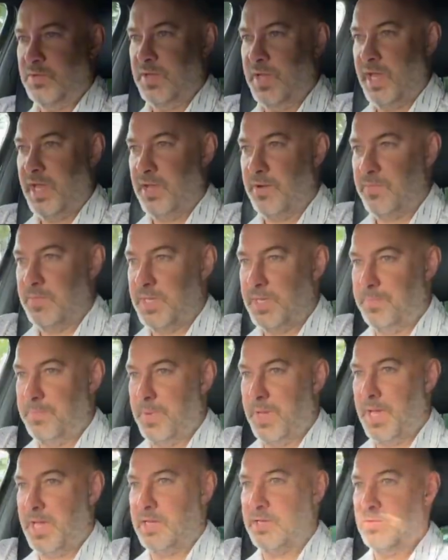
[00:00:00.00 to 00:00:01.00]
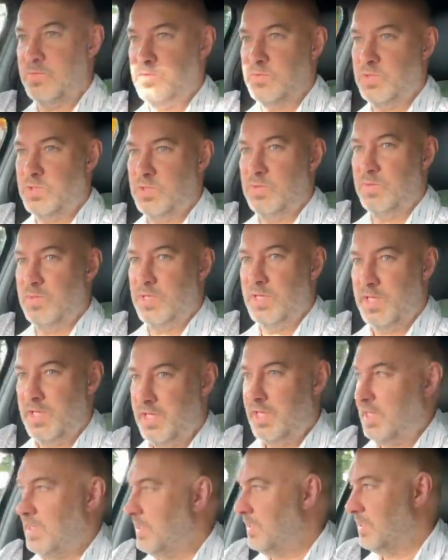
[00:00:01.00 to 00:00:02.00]
how many panels you
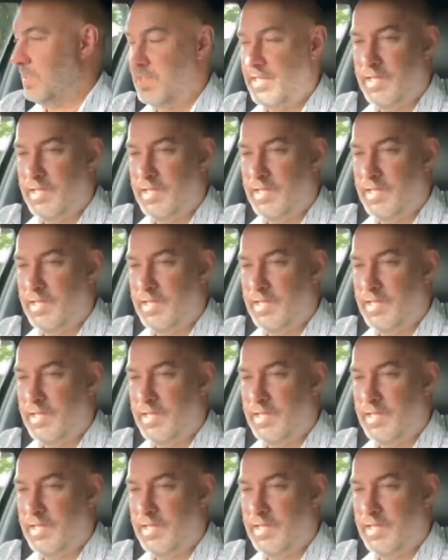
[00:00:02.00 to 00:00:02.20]
need